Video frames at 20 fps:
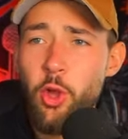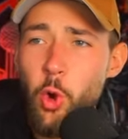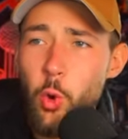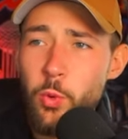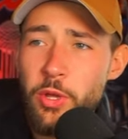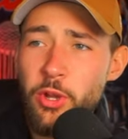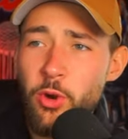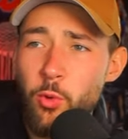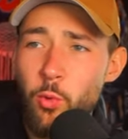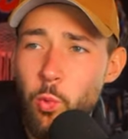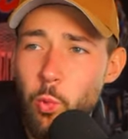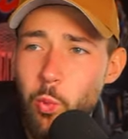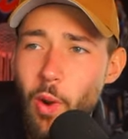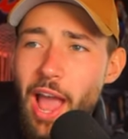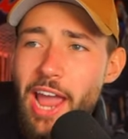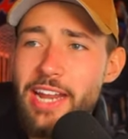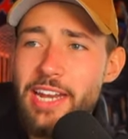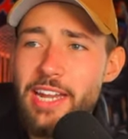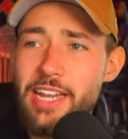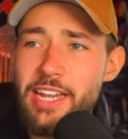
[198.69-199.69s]
We are
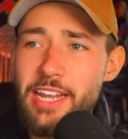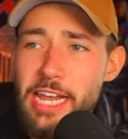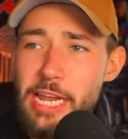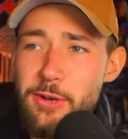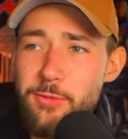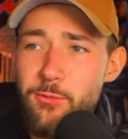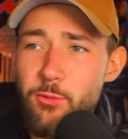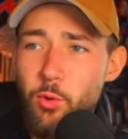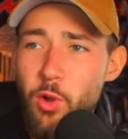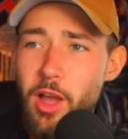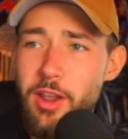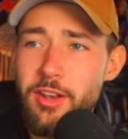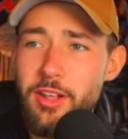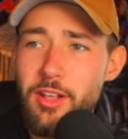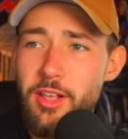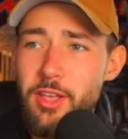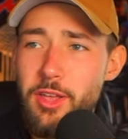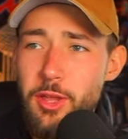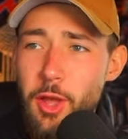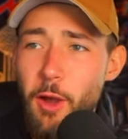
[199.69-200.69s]
right in front
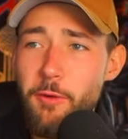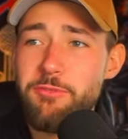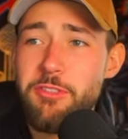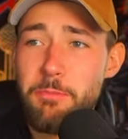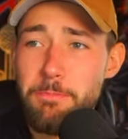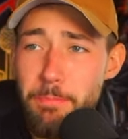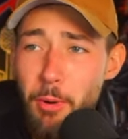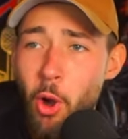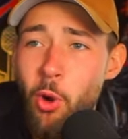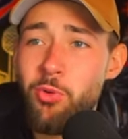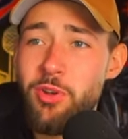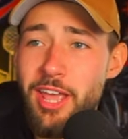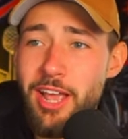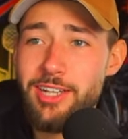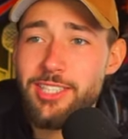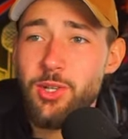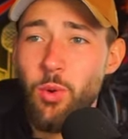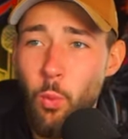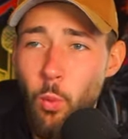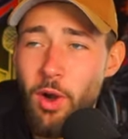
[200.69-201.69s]
of the Bo
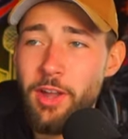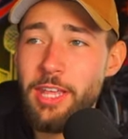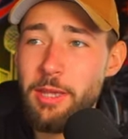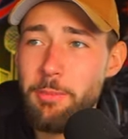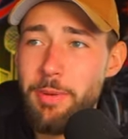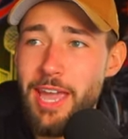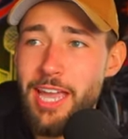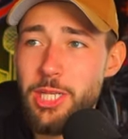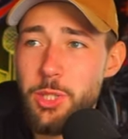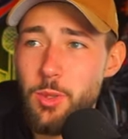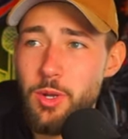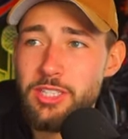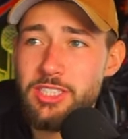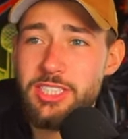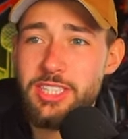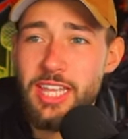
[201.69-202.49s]
Nix wanting Patriots.